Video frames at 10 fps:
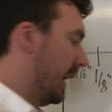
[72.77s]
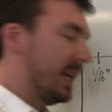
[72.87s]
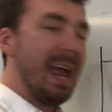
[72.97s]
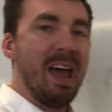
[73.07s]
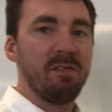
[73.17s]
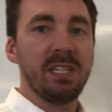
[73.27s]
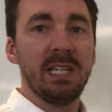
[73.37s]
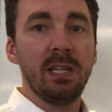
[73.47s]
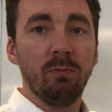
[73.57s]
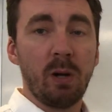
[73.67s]
and
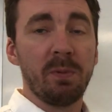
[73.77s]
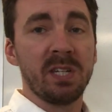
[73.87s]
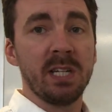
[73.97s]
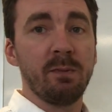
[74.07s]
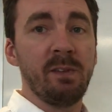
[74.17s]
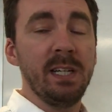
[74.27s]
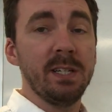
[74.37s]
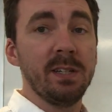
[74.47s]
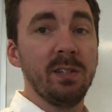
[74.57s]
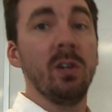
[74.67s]
FT represents
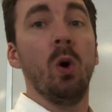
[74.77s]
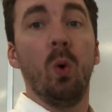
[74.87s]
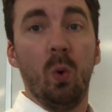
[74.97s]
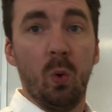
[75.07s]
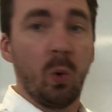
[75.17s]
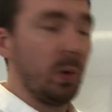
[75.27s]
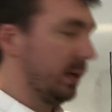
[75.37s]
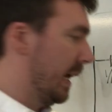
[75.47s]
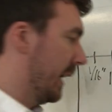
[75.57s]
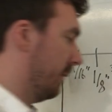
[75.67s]
feet, or
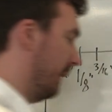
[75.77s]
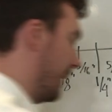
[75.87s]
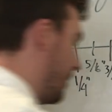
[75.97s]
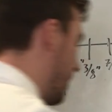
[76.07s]
I can write